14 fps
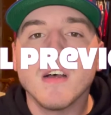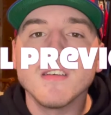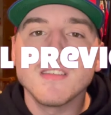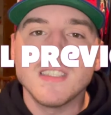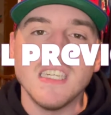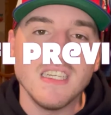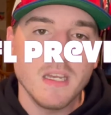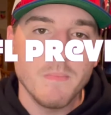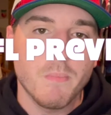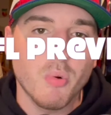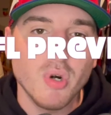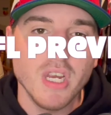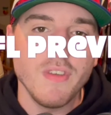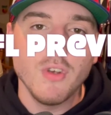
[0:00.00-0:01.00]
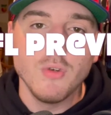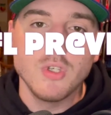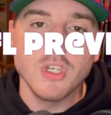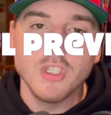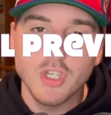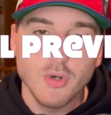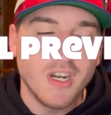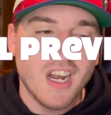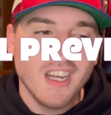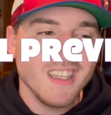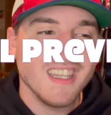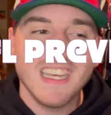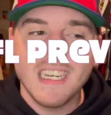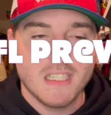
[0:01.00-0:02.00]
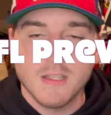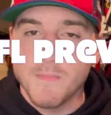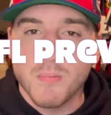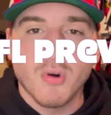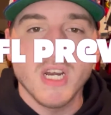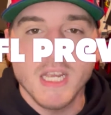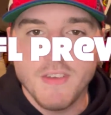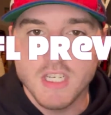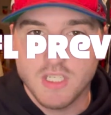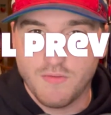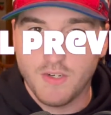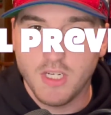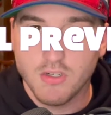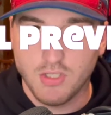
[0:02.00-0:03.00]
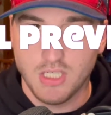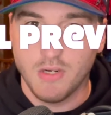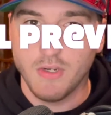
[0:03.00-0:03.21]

season preview to do. And unlike the previous videos that we